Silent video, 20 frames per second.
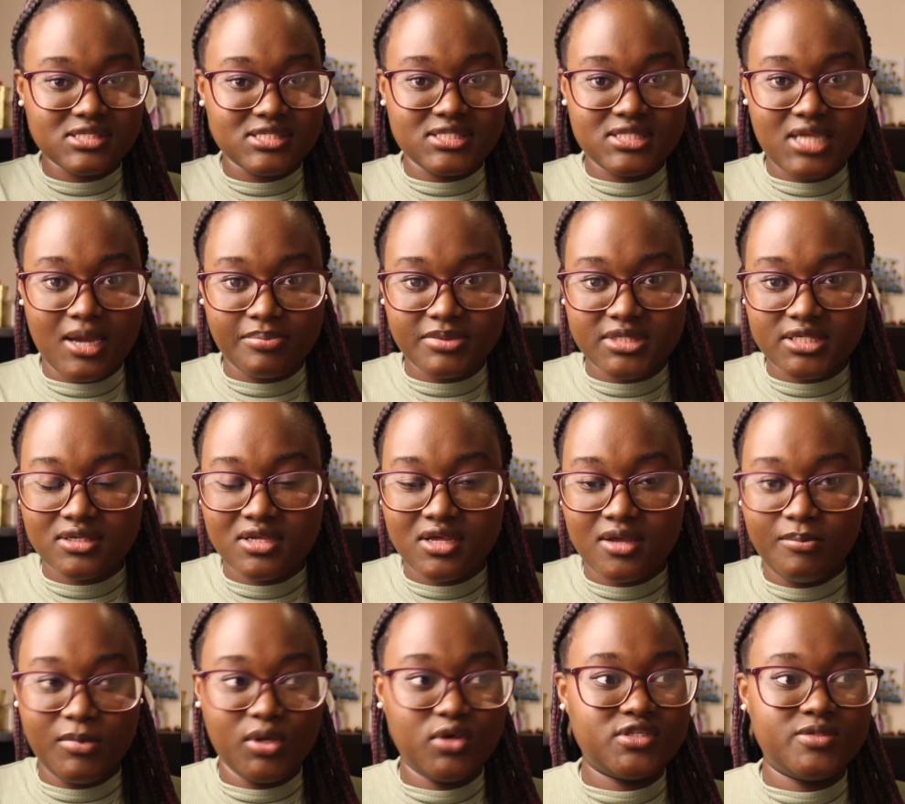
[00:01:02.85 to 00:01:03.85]
snapped
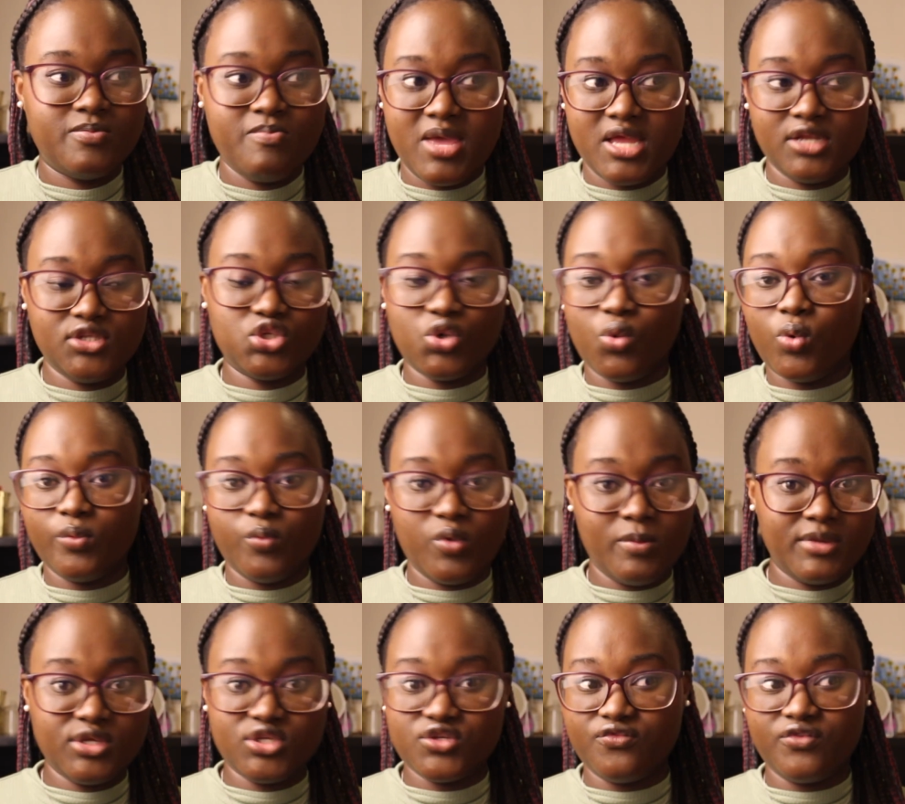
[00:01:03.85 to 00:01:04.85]
because men don't want
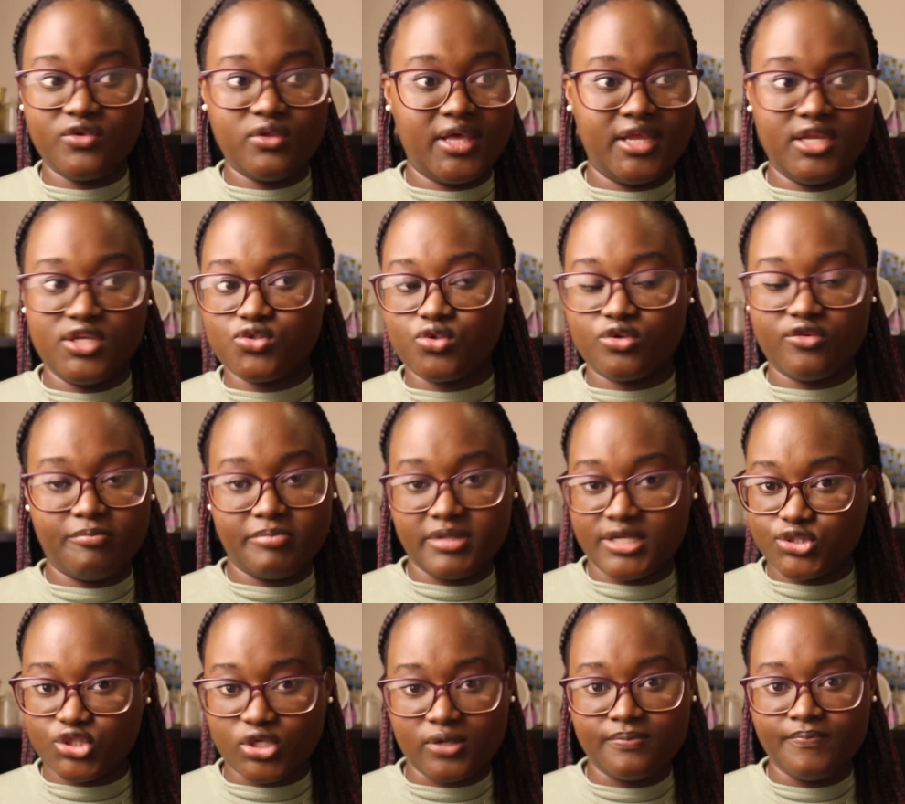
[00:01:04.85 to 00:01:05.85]
women to feel any sort of
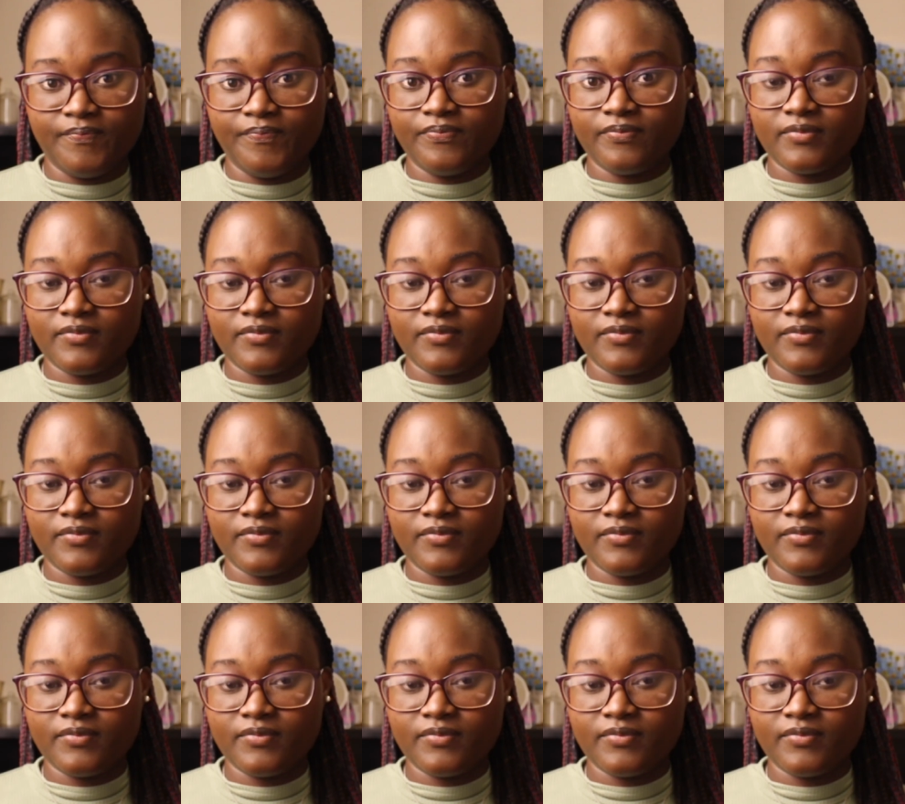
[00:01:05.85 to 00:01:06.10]
pleasure.